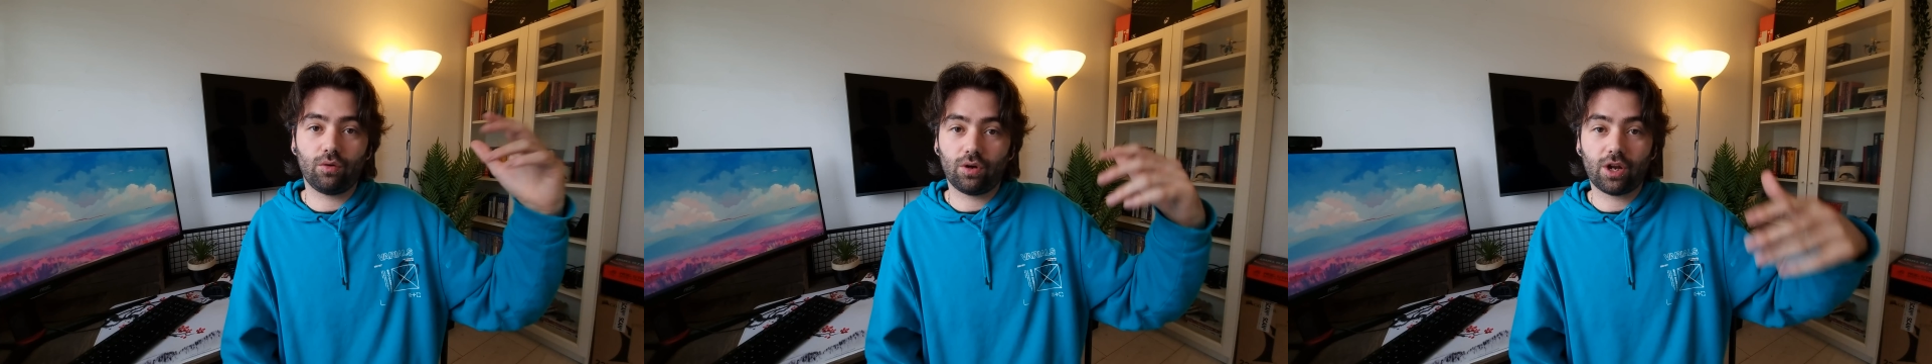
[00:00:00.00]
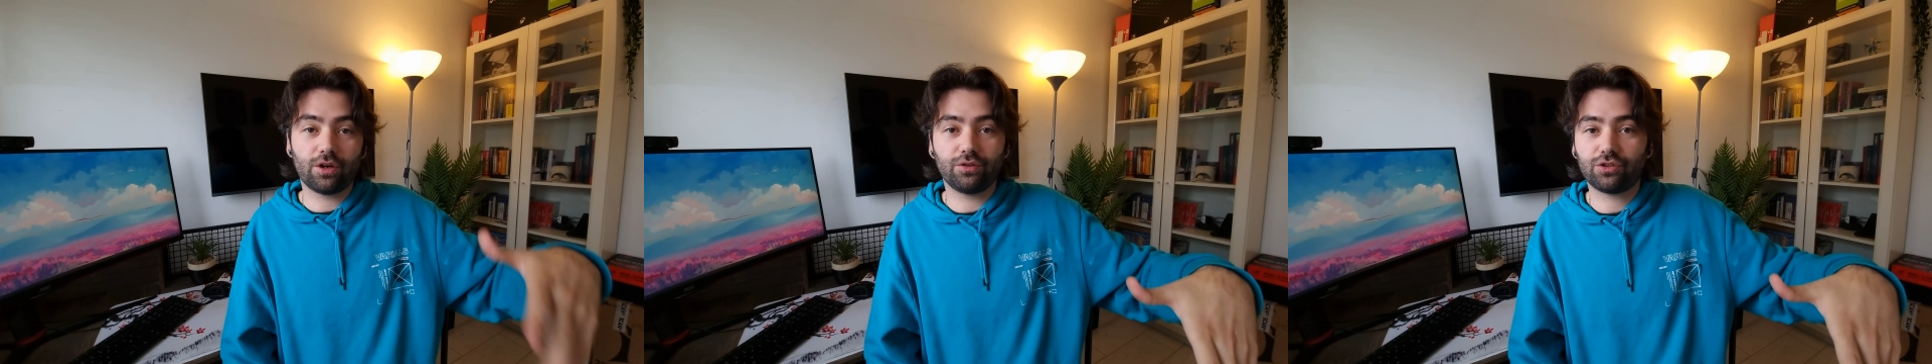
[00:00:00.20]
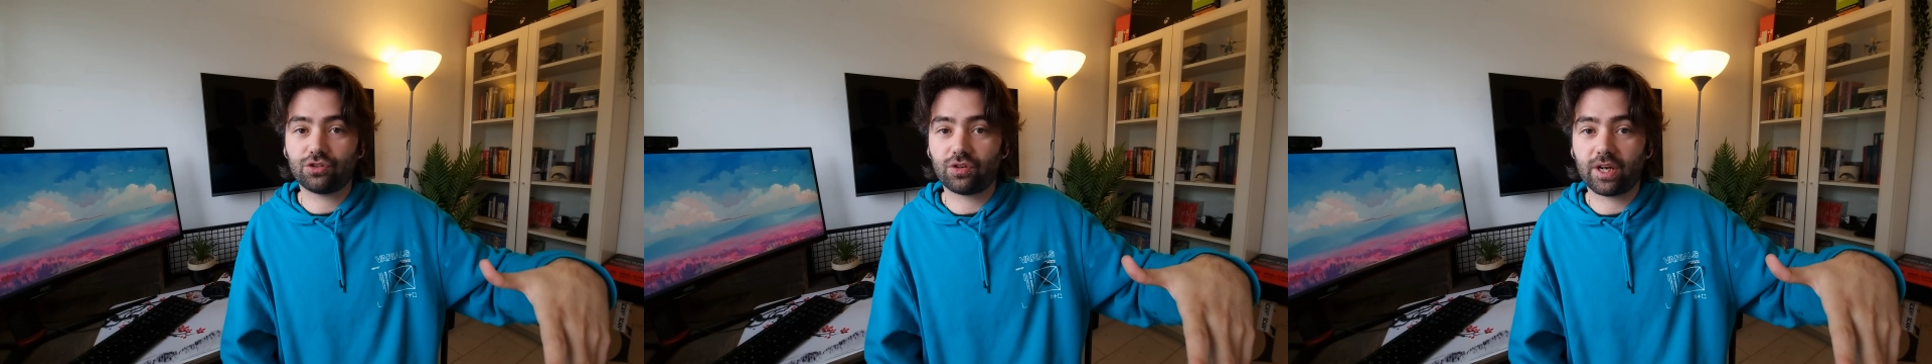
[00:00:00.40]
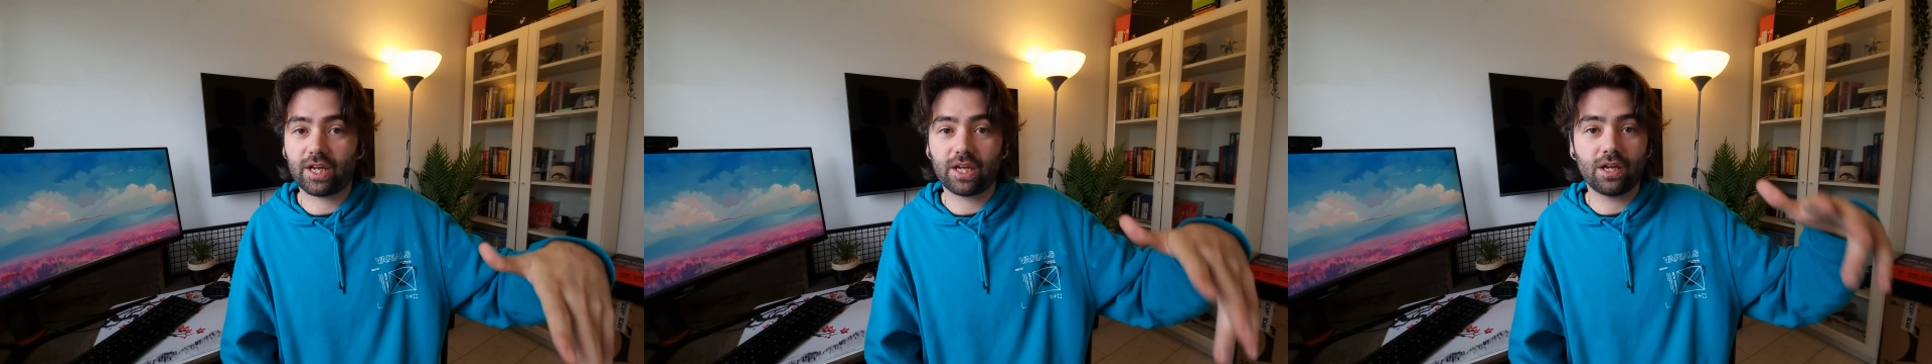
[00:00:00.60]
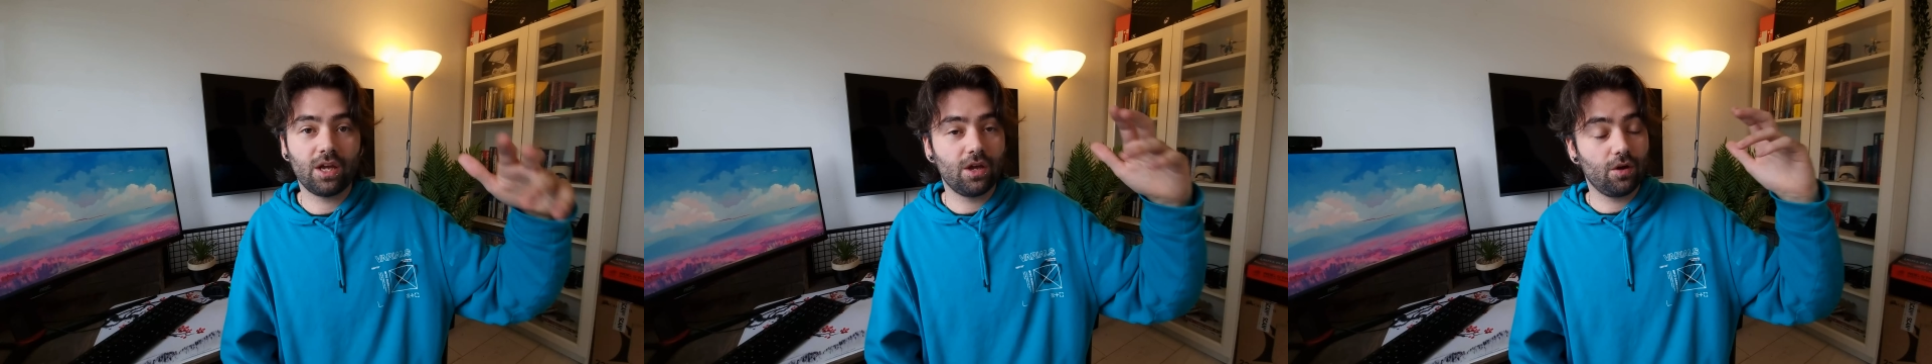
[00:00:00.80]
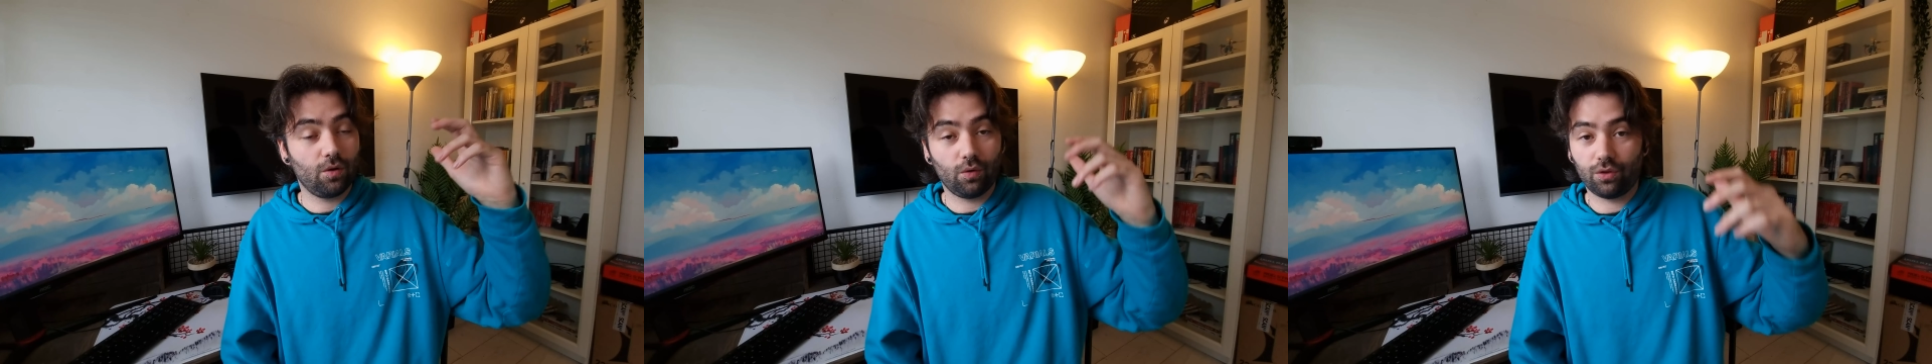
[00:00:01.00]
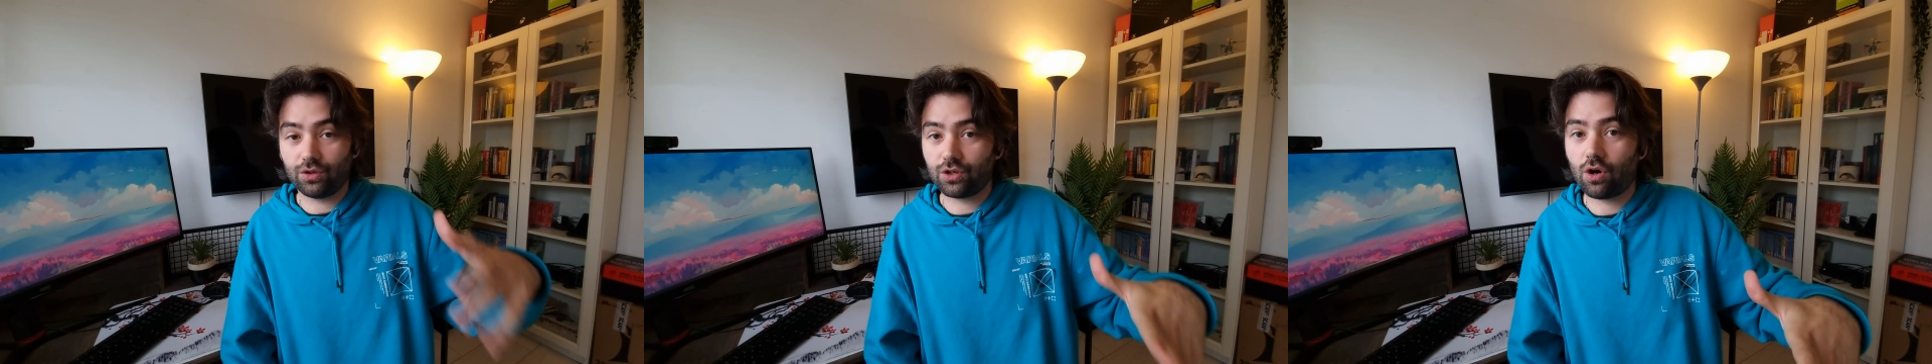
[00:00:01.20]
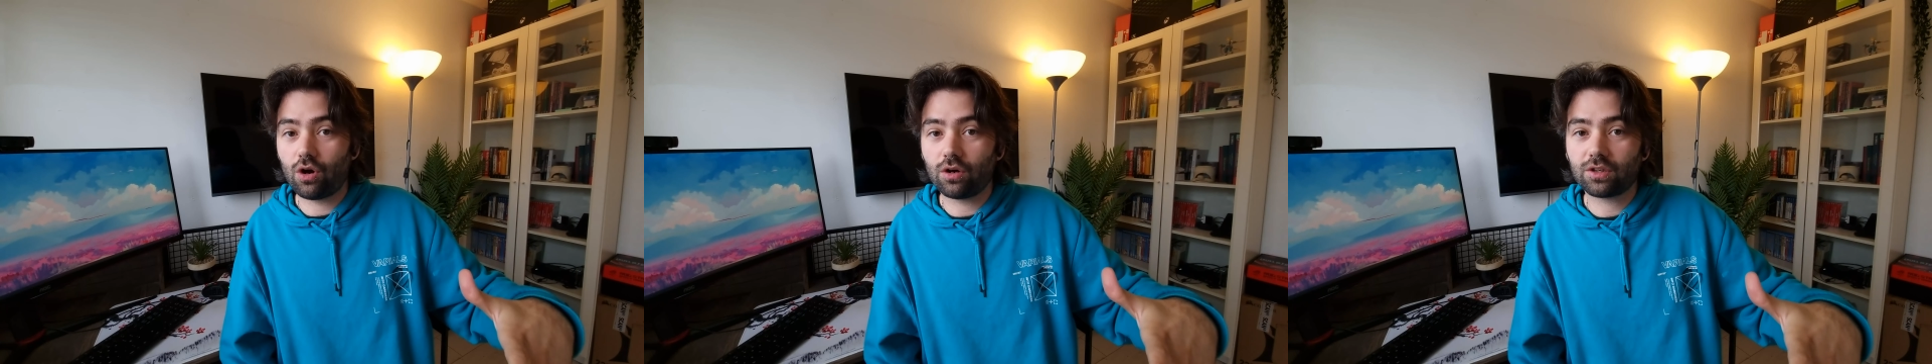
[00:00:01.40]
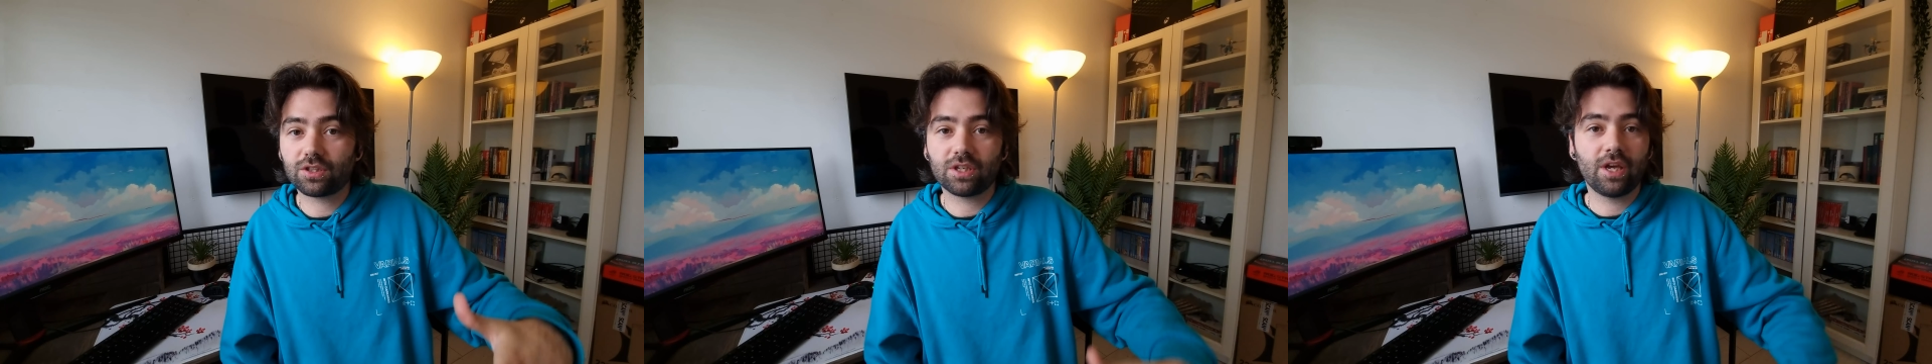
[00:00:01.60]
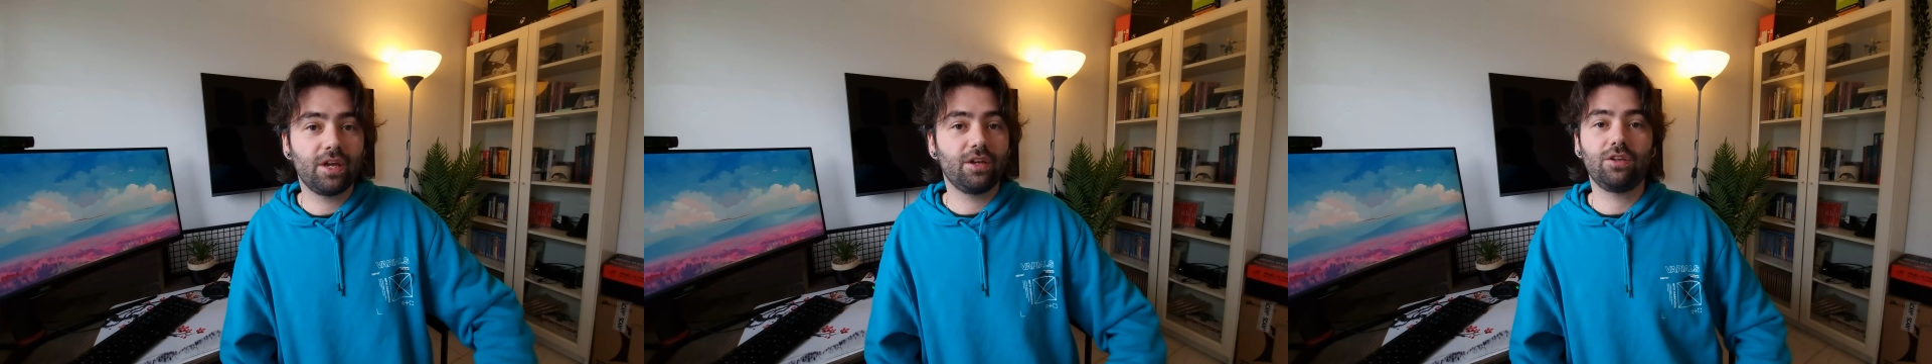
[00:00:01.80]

or Low Street or the docks.